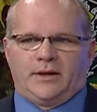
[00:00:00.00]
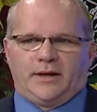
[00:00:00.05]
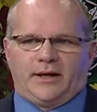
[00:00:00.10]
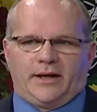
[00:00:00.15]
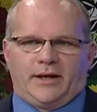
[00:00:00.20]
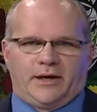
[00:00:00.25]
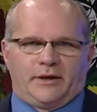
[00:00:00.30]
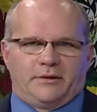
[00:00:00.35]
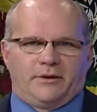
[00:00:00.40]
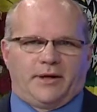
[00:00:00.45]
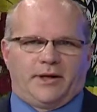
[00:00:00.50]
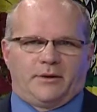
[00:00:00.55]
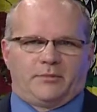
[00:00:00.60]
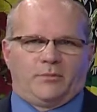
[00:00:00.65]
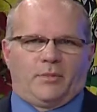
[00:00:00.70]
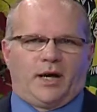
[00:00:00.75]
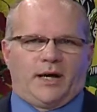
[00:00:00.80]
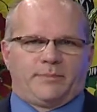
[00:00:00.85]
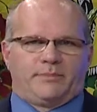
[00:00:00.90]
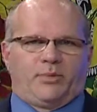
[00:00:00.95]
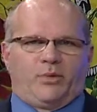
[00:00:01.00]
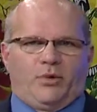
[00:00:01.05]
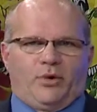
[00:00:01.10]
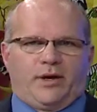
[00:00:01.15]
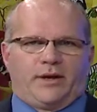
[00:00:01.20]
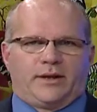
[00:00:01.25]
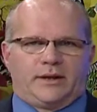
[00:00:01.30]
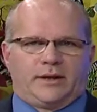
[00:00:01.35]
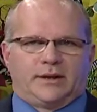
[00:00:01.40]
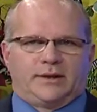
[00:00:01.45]
And my
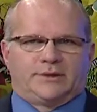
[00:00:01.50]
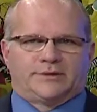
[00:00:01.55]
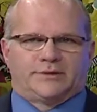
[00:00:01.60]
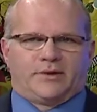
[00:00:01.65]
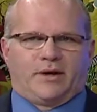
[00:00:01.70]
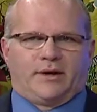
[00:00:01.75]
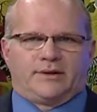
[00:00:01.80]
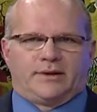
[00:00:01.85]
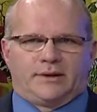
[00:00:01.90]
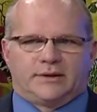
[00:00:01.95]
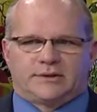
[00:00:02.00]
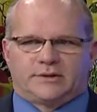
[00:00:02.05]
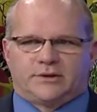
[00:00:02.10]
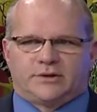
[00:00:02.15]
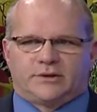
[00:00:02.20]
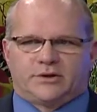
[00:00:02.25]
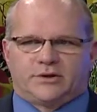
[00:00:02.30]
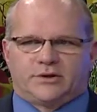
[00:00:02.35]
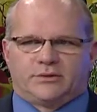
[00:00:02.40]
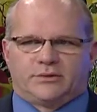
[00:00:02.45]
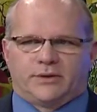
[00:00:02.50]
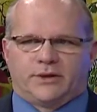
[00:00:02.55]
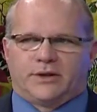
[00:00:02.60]
point is on this issue